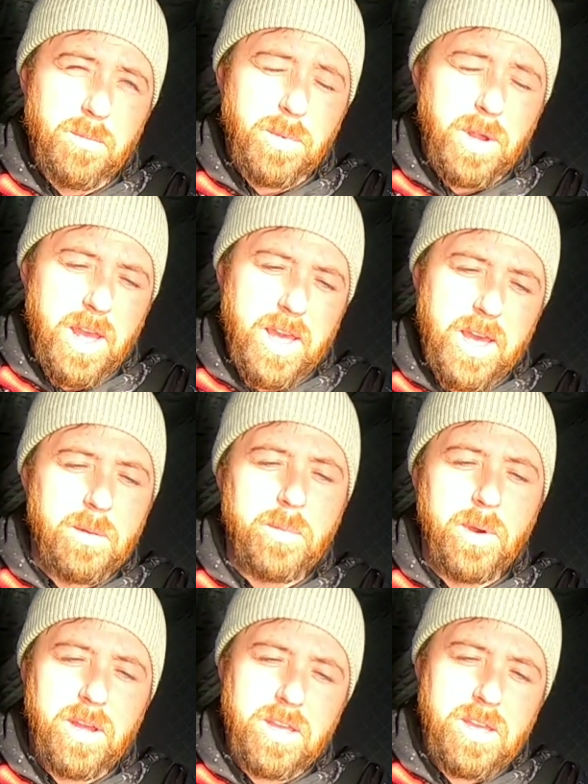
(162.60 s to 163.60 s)
But I had a
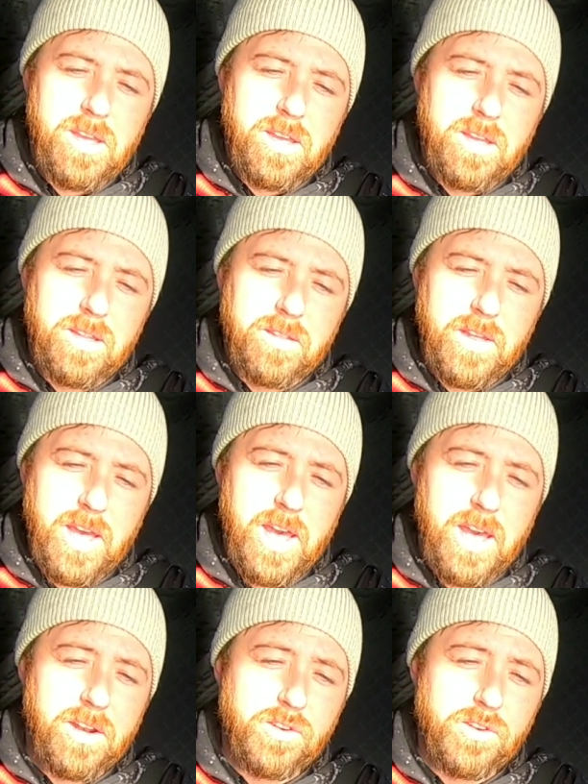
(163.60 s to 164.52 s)
buddy that had a